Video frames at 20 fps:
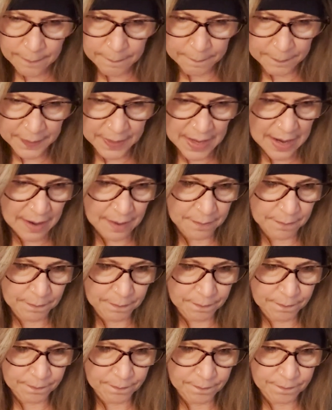Yeah.
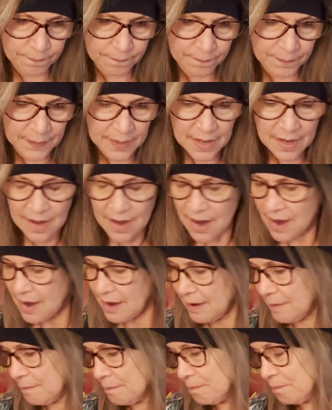
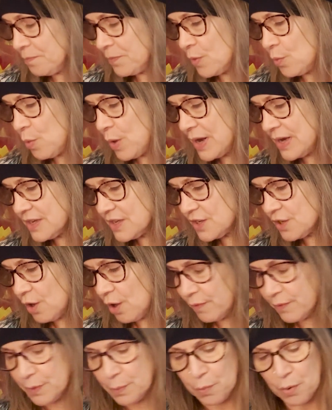The way to
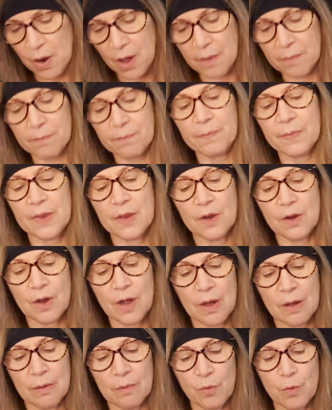solve the problem.
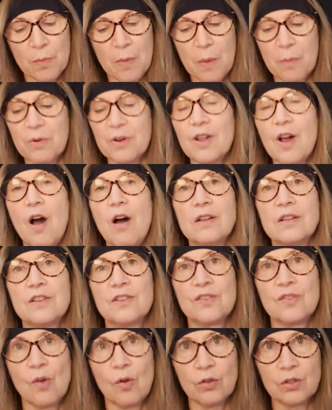Remember on
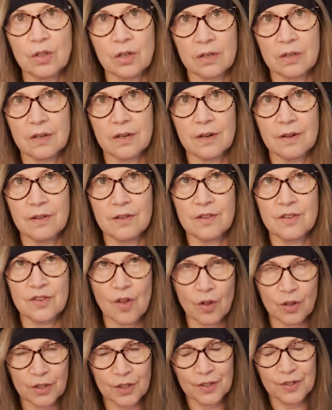
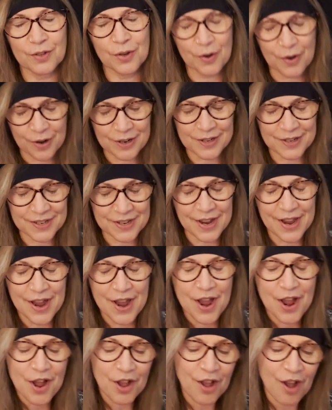Zoltar's
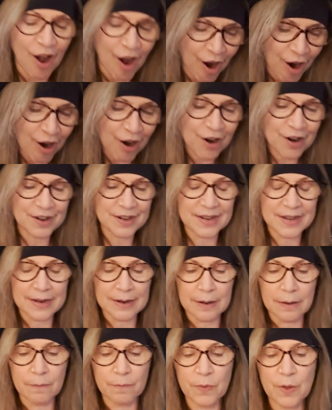card,
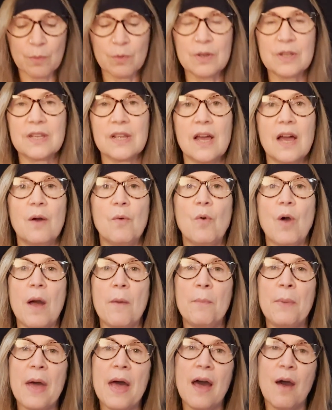there was
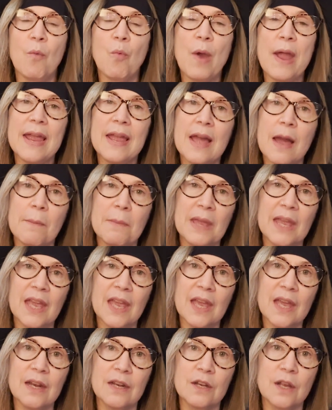a way coming
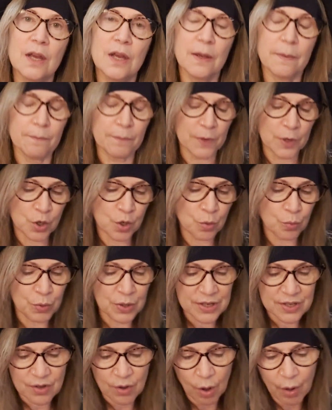in to
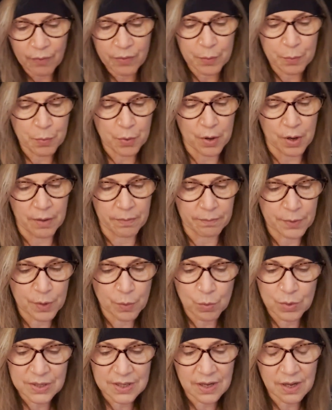resolve the problem, but
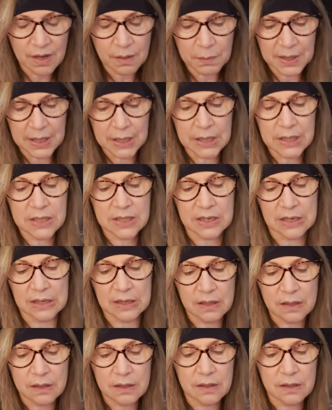it wasn't going to be easy.